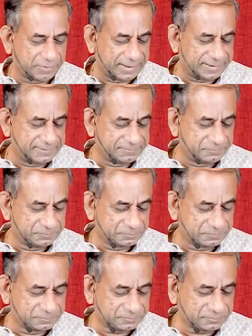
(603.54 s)

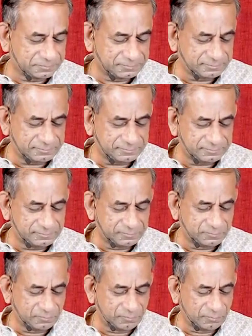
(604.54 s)

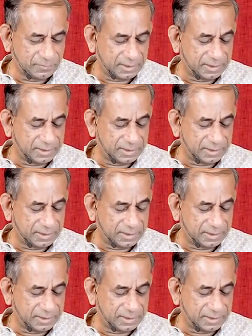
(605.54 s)
(no one is talking)